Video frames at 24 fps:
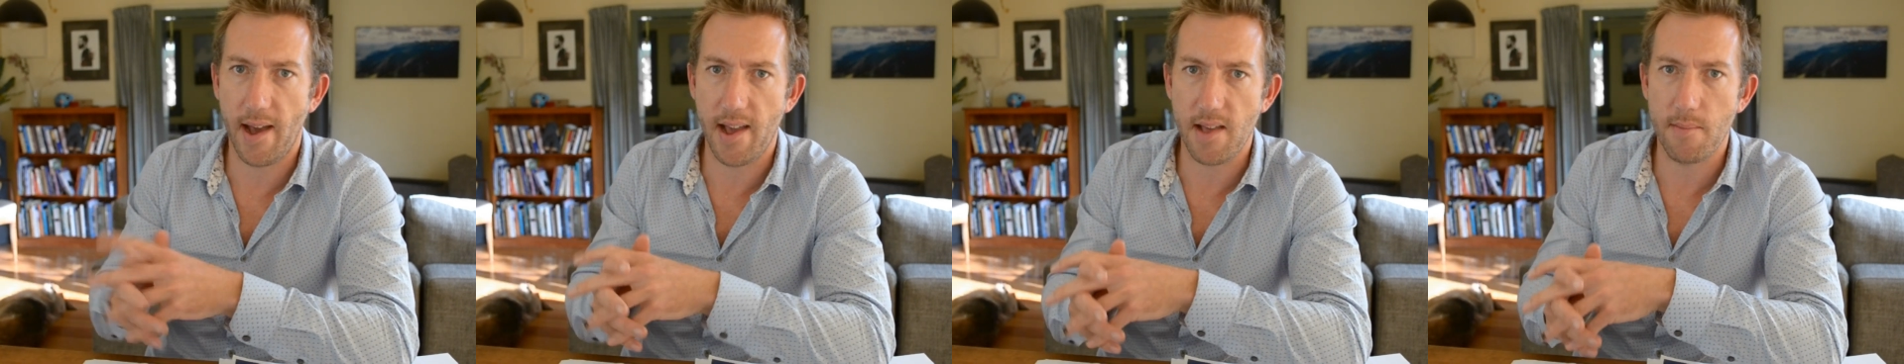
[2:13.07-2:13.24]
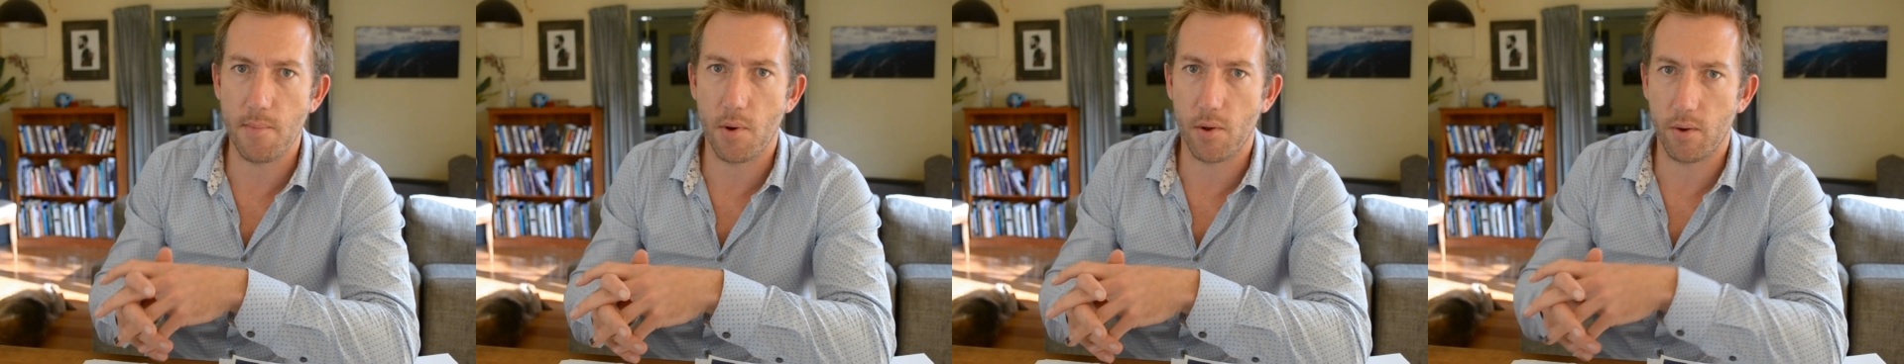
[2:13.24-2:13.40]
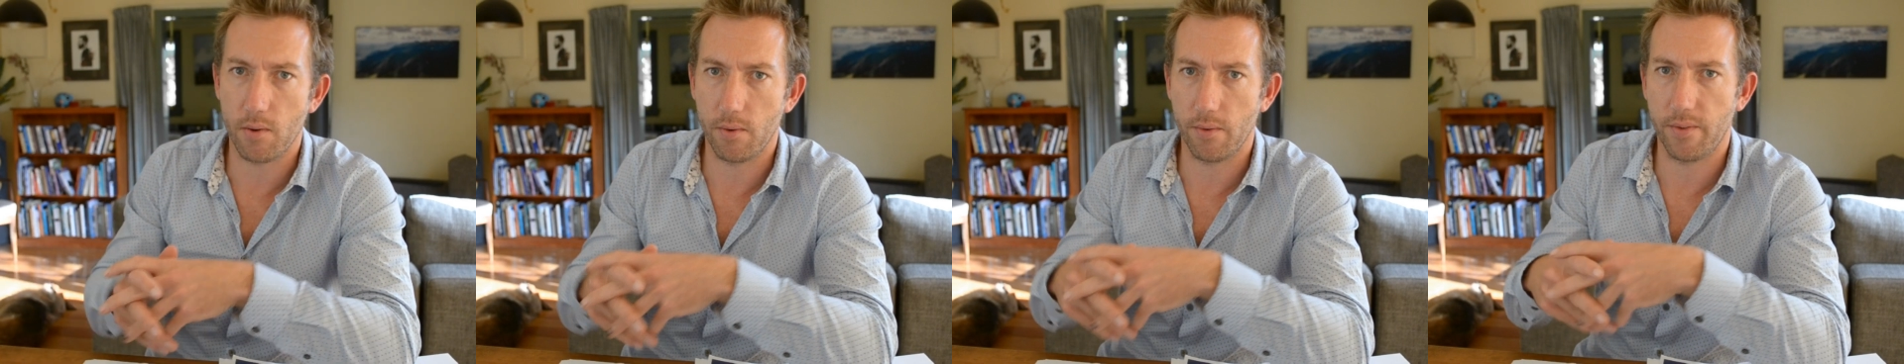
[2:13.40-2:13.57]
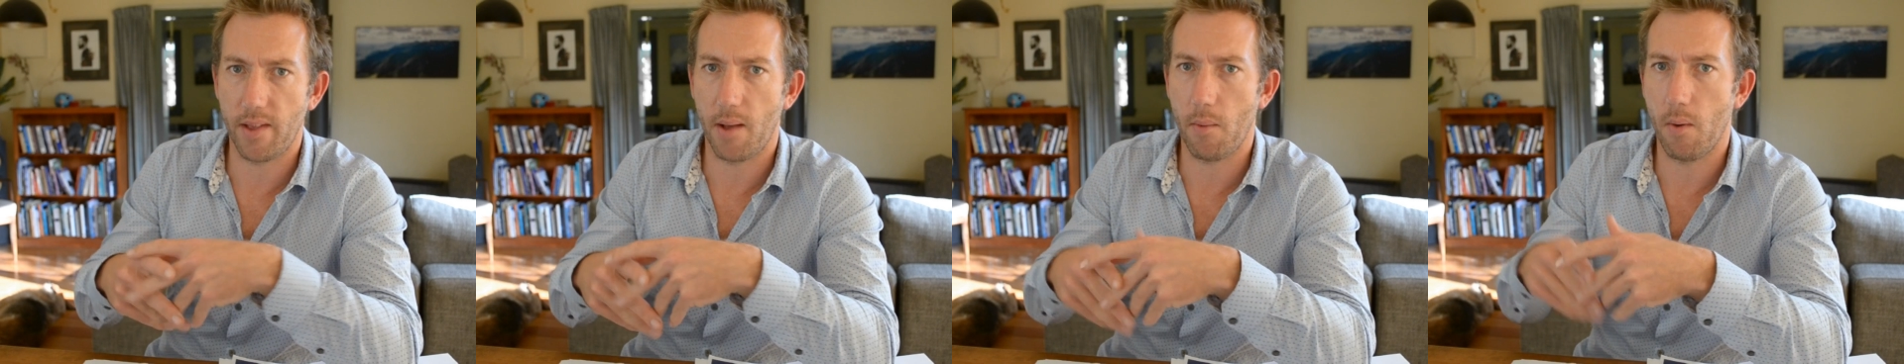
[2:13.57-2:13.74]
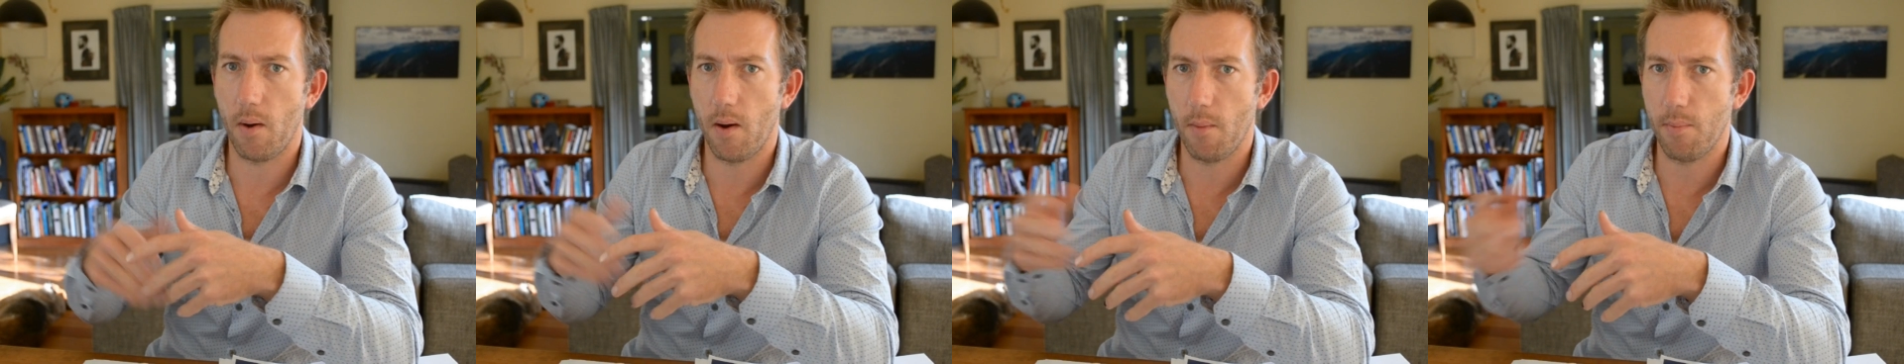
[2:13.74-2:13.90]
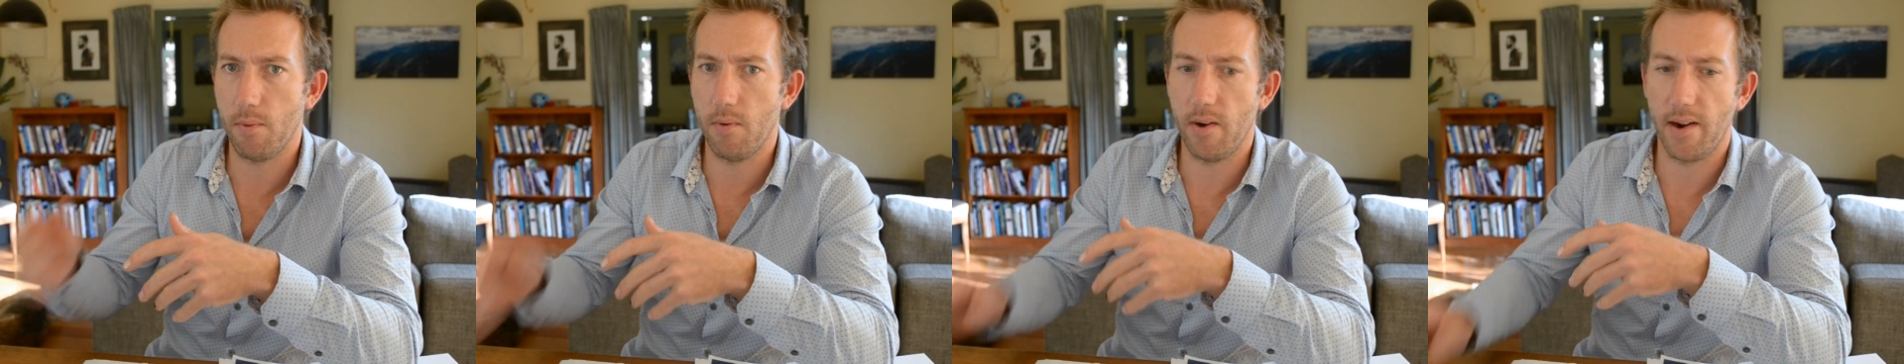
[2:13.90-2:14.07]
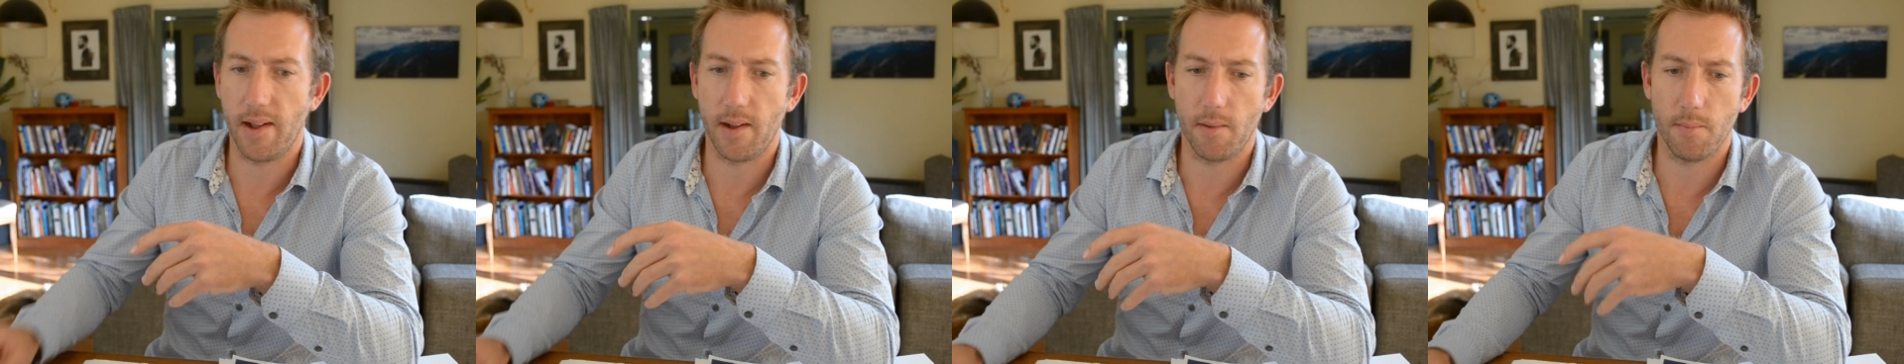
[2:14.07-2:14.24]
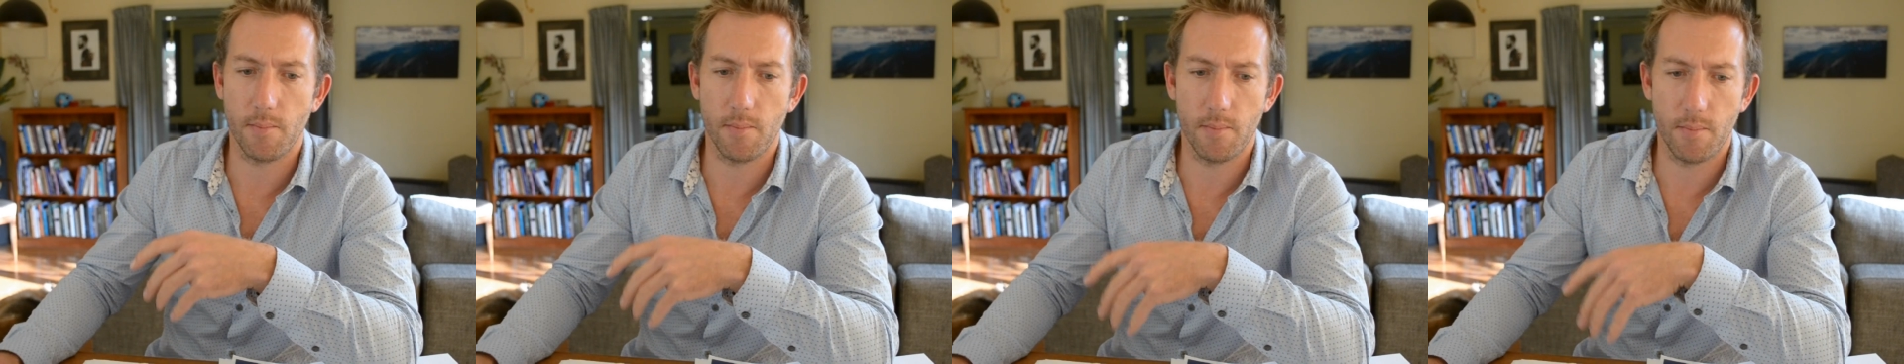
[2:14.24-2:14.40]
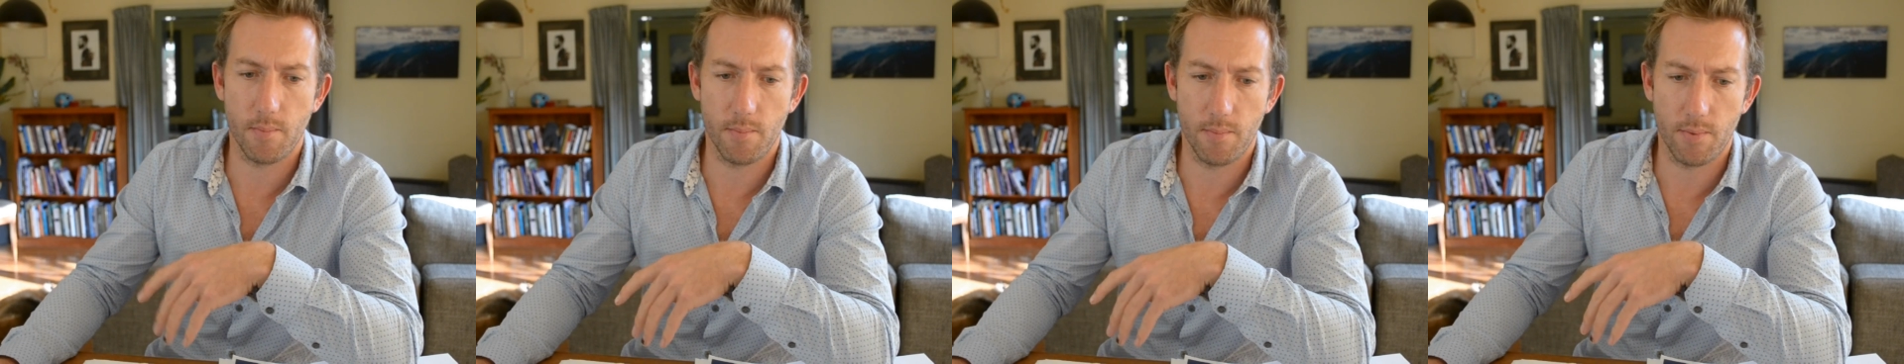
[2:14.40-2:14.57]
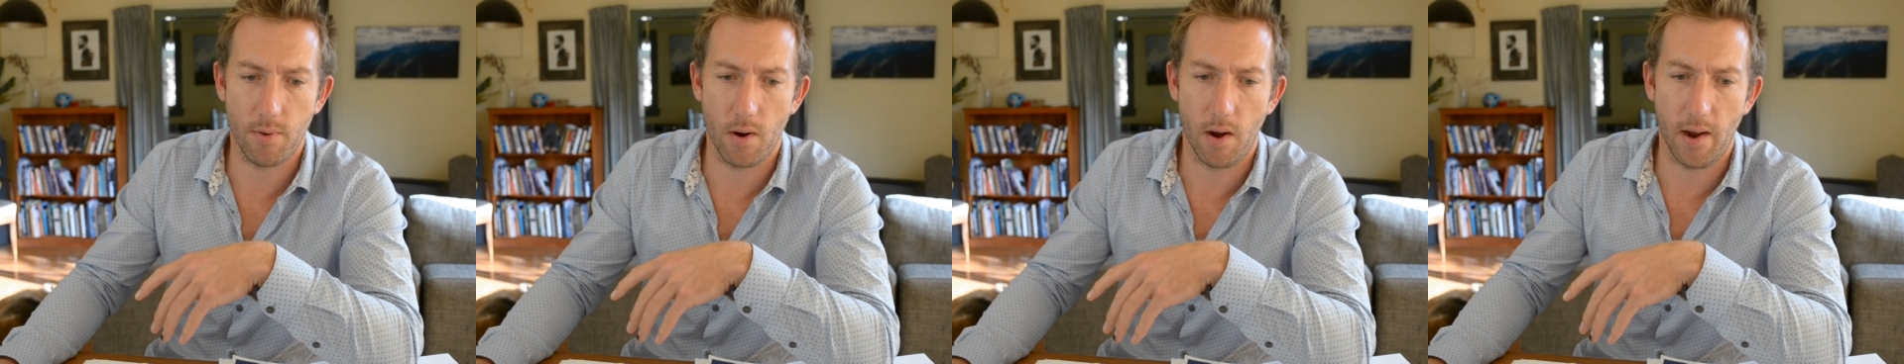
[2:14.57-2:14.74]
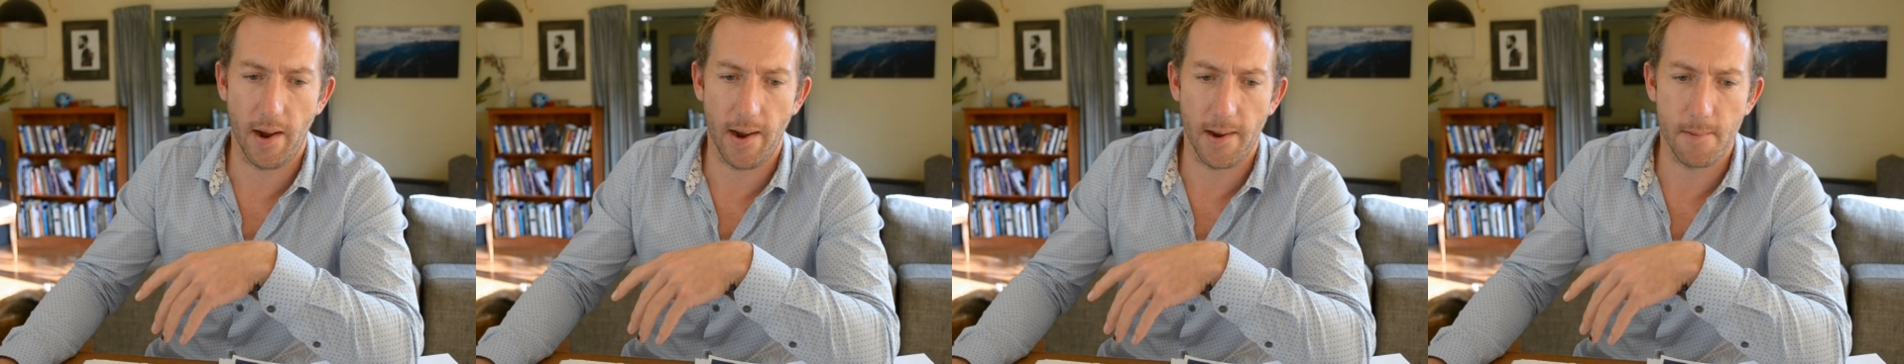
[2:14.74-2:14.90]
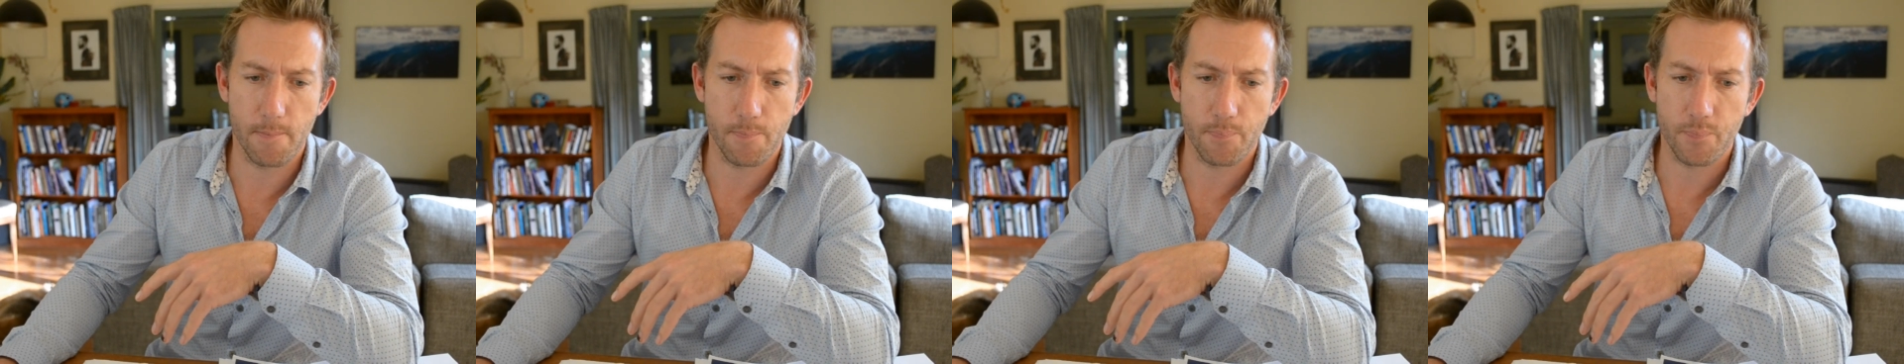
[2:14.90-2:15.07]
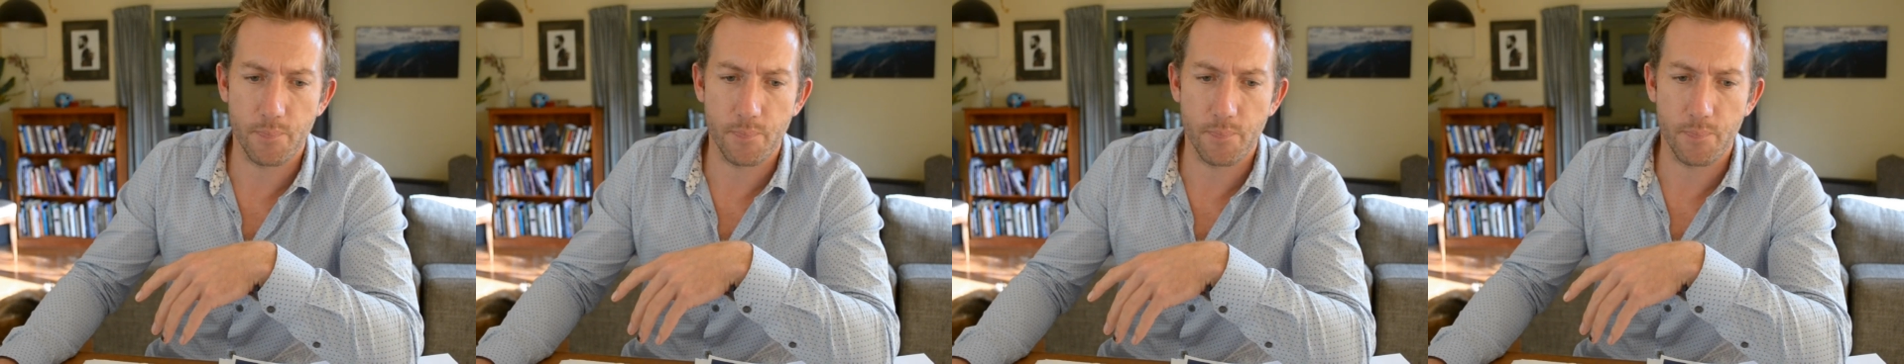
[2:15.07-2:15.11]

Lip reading: A models they were operating prior.